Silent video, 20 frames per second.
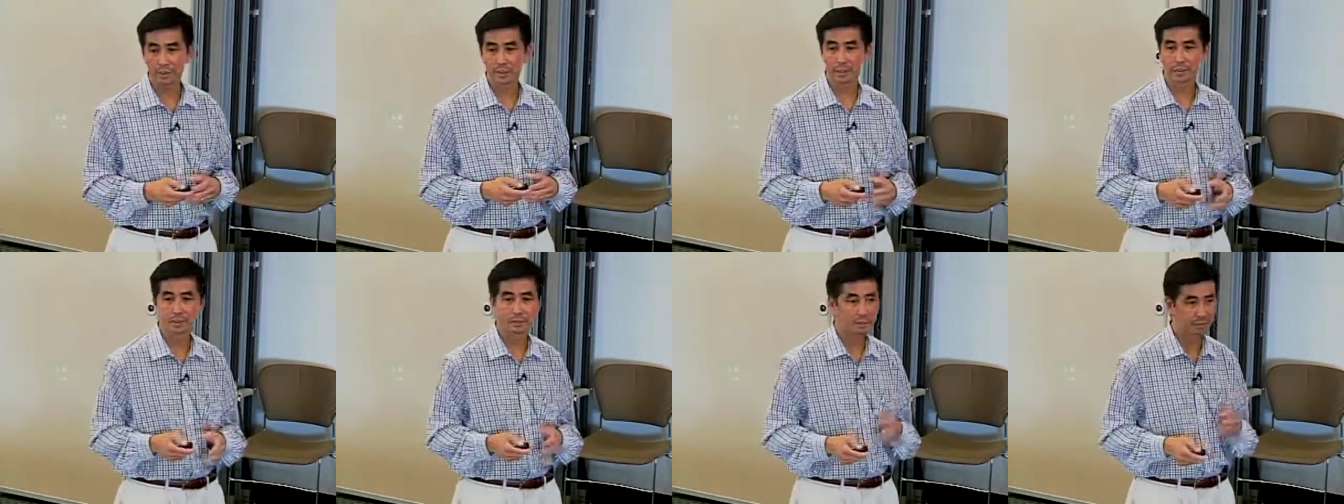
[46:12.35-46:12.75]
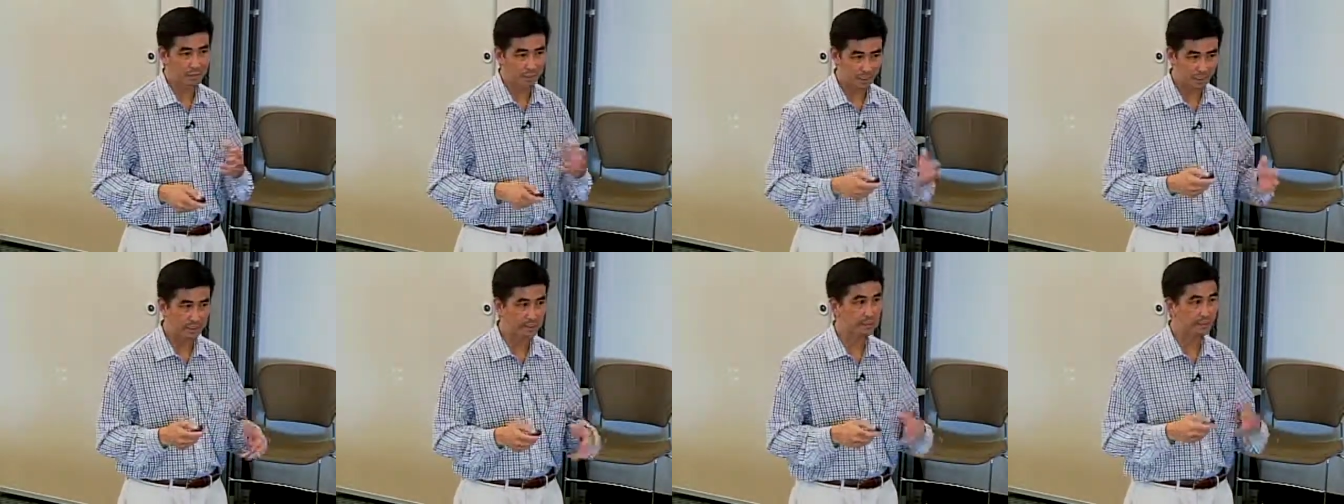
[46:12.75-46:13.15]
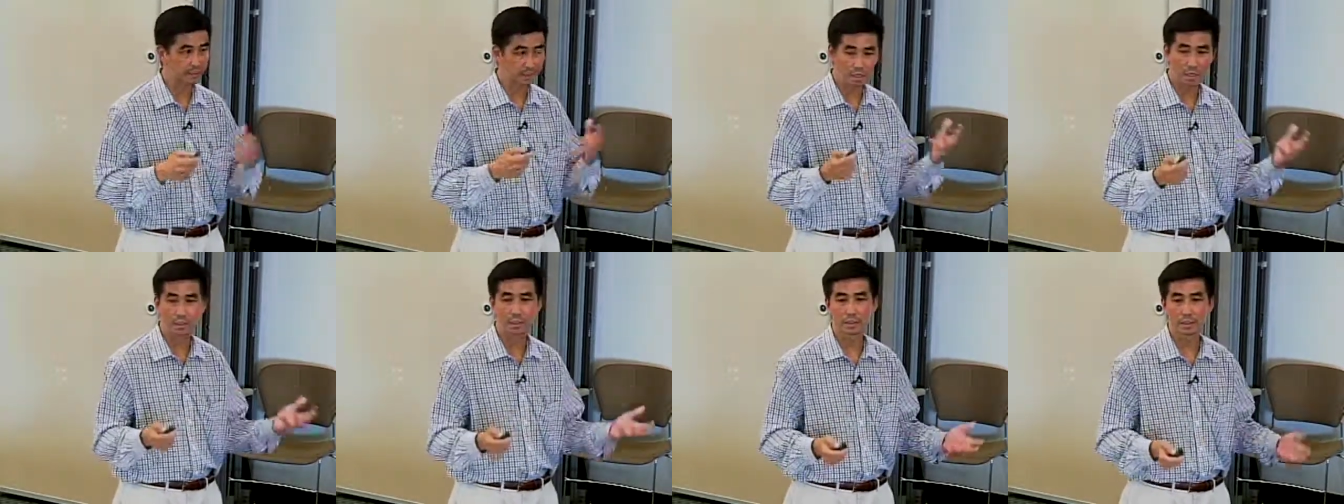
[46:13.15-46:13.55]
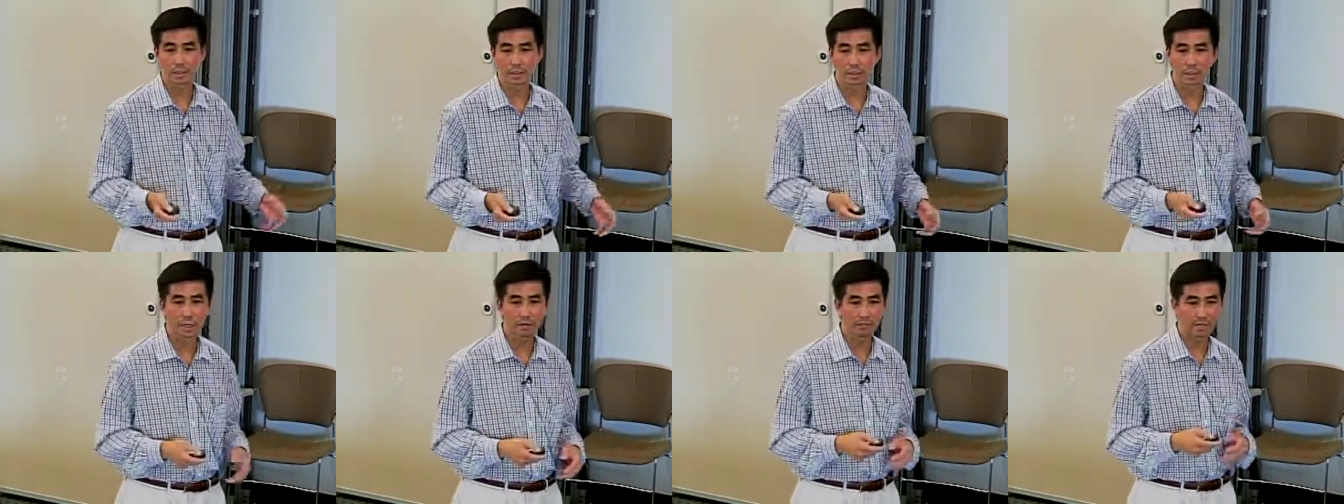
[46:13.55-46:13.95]
Uh, kids, adults
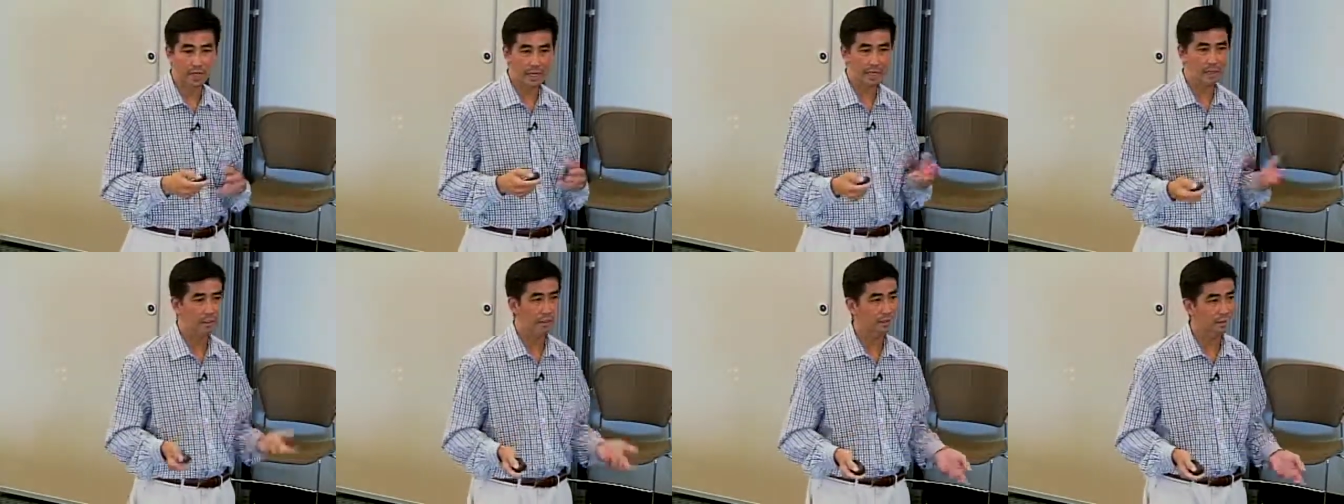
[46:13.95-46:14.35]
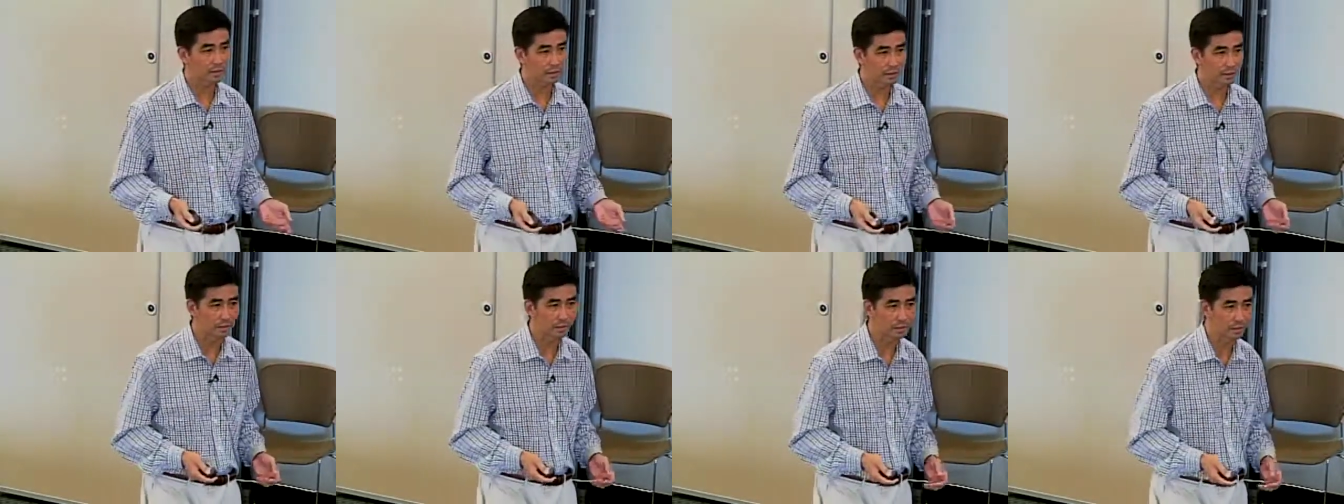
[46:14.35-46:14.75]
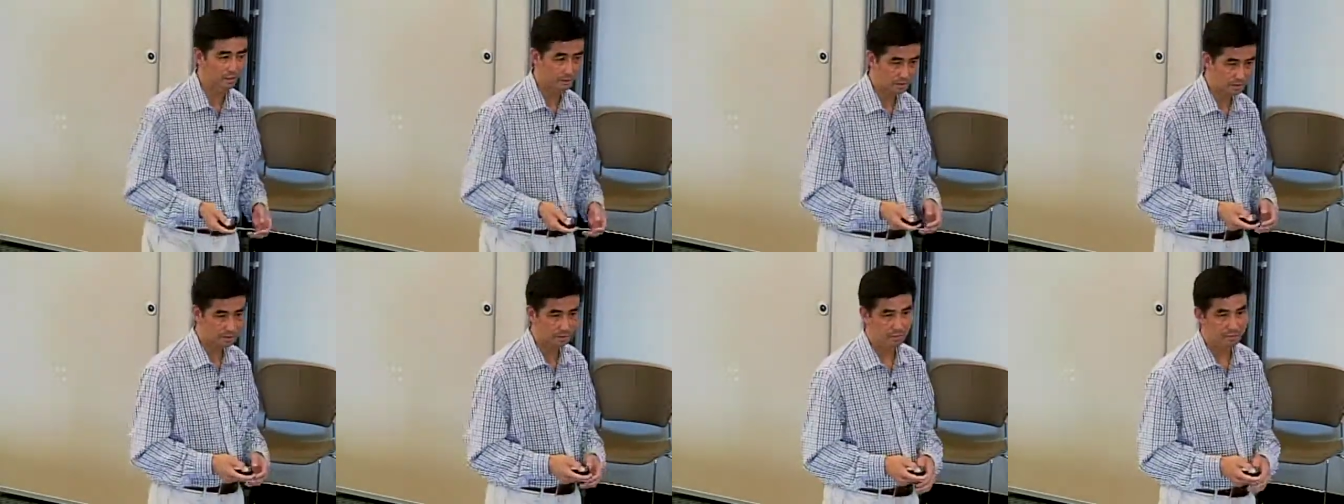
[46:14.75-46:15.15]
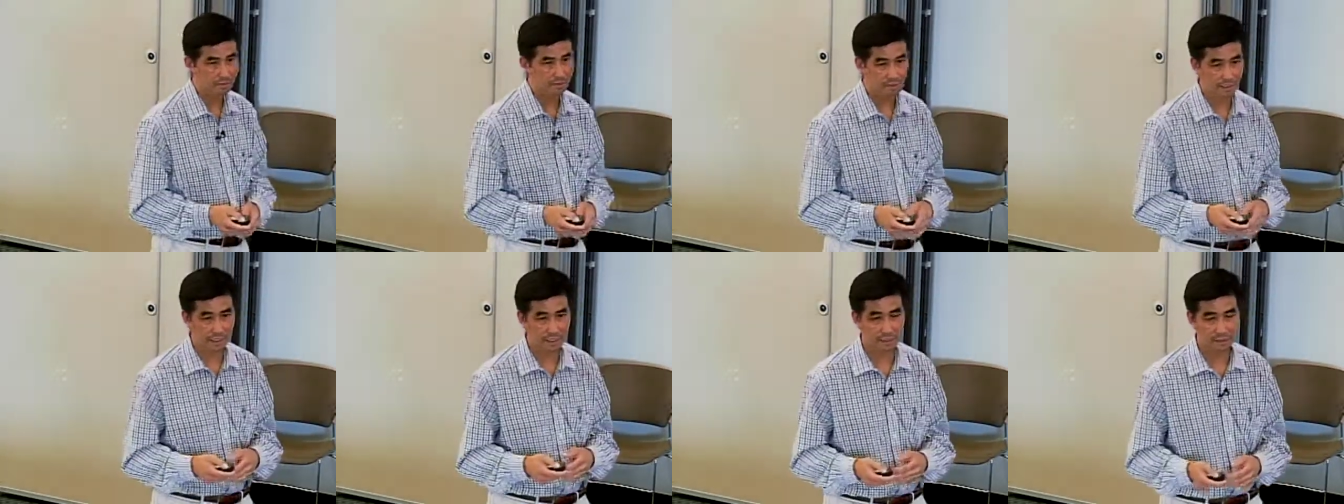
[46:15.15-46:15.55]
are often asked to
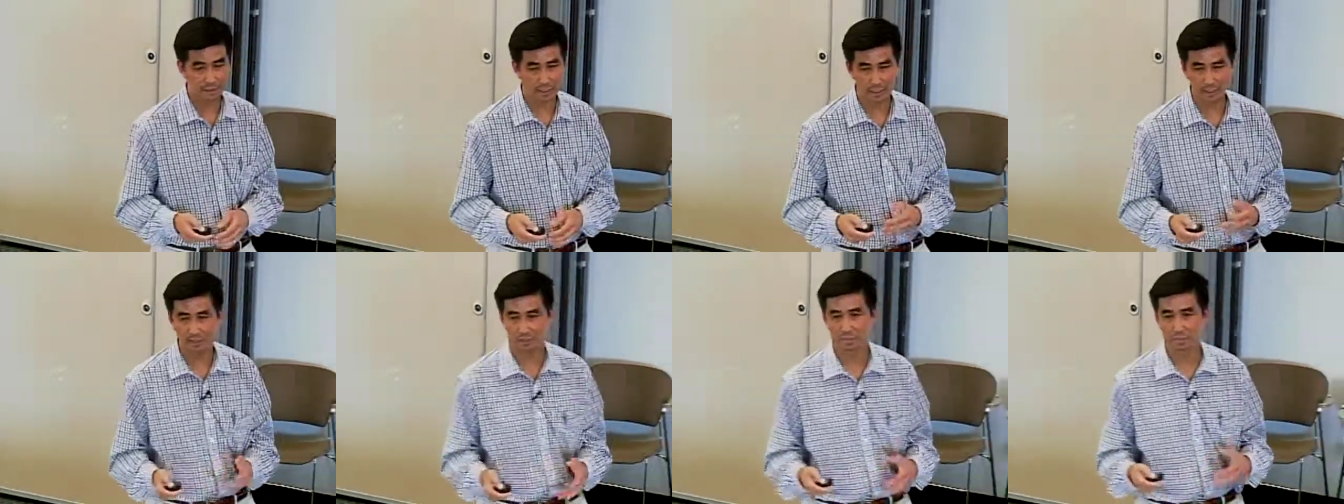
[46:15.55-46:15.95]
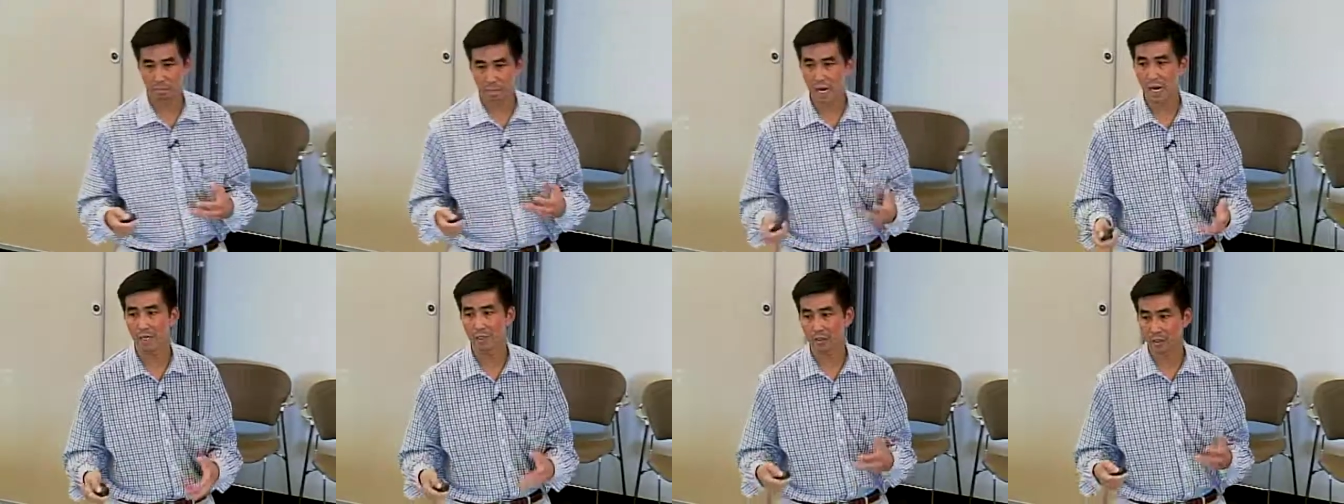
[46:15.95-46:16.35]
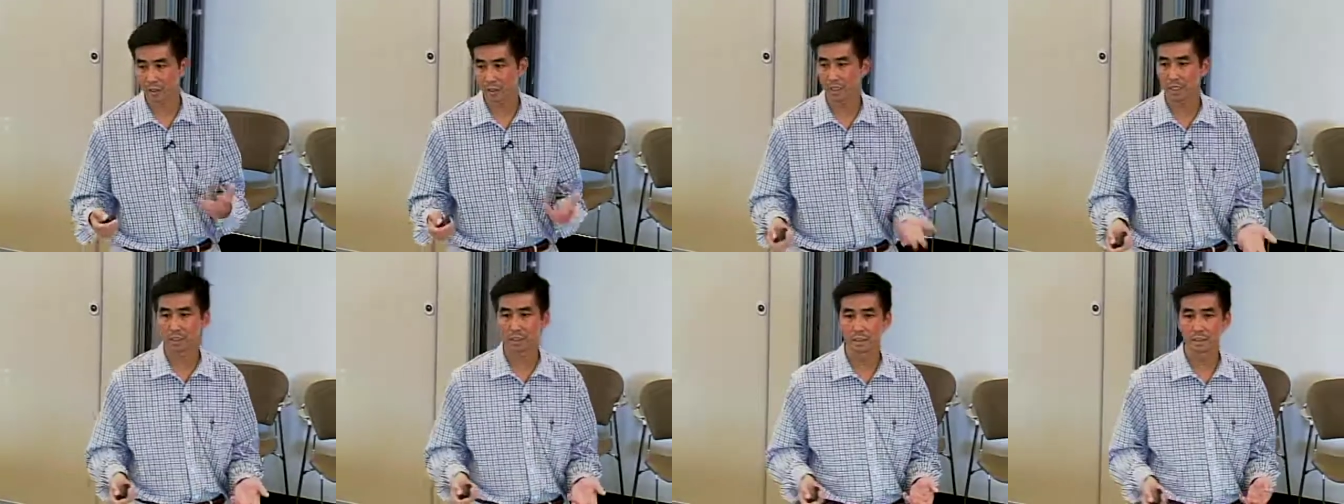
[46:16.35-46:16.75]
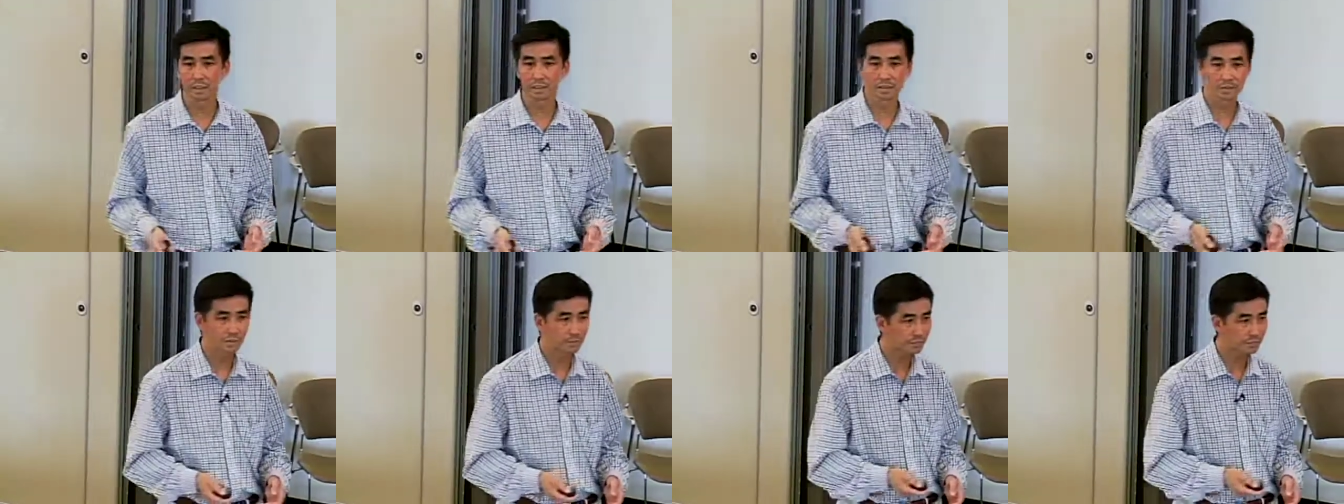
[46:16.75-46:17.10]
give, buy, or sell